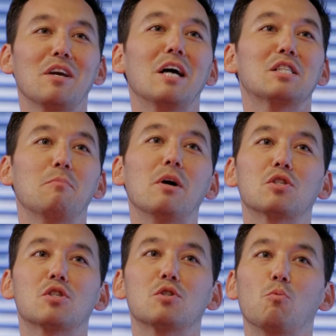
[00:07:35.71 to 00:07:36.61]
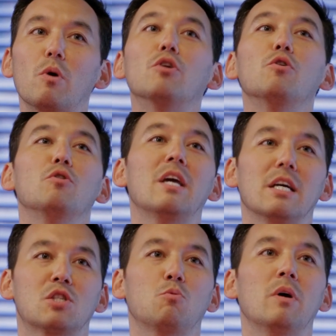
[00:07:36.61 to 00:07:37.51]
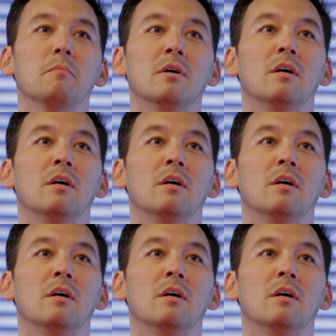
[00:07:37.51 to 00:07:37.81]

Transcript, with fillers: if the ice melts, we all know you can't swim.